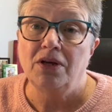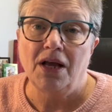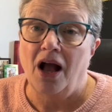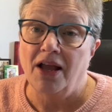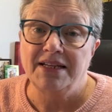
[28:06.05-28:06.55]

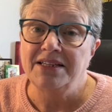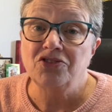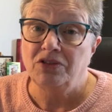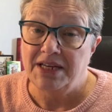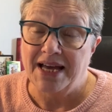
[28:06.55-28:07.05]
I
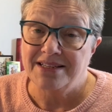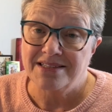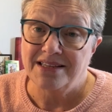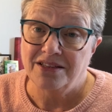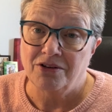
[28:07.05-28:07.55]
literally had to
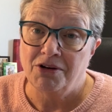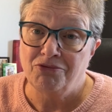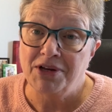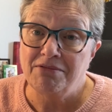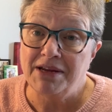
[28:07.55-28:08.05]
sit there and
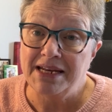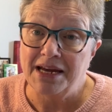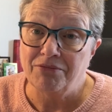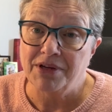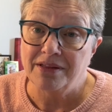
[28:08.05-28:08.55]
reread
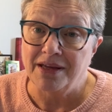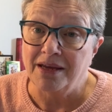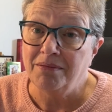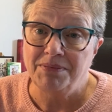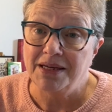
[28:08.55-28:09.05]
everything
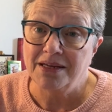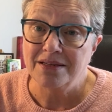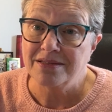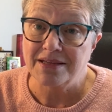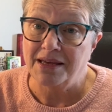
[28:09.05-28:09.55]

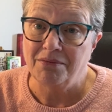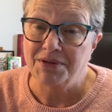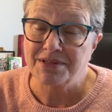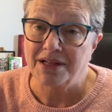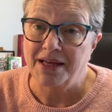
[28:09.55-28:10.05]
because it
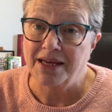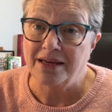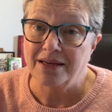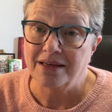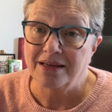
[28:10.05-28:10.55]
was like,
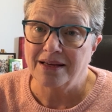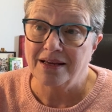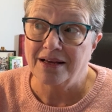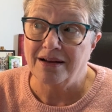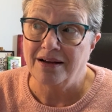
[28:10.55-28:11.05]

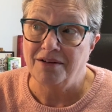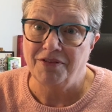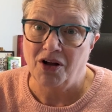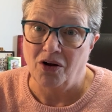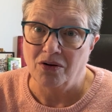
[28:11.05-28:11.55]
I
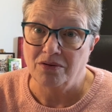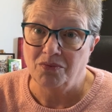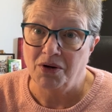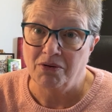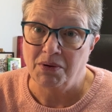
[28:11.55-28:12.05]
forgot
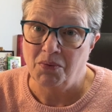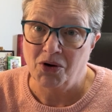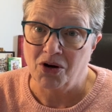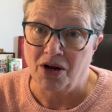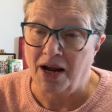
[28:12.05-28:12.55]
where we
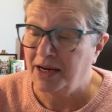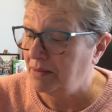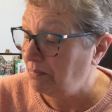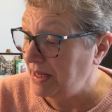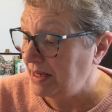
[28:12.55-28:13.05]
were. And I
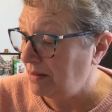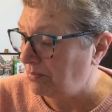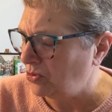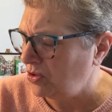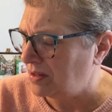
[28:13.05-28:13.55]
pick it up
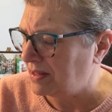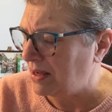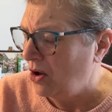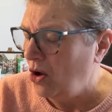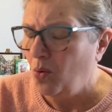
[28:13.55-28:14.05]
and look and think,
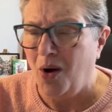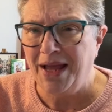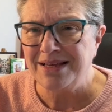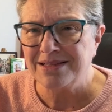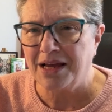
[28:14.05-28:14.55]
why
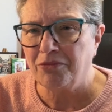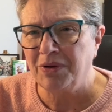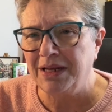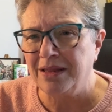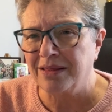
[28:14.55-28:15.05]
is that
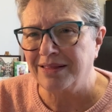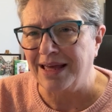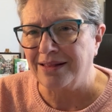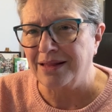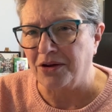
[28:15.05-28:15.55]
really
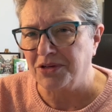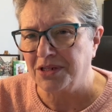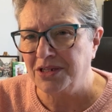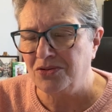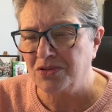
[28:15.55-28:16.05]
thick there? Did I
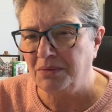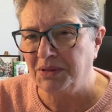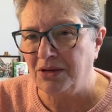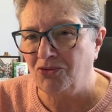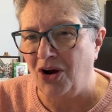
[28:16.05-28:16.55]
do
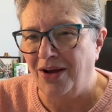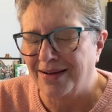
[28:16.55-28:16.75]
something wrong?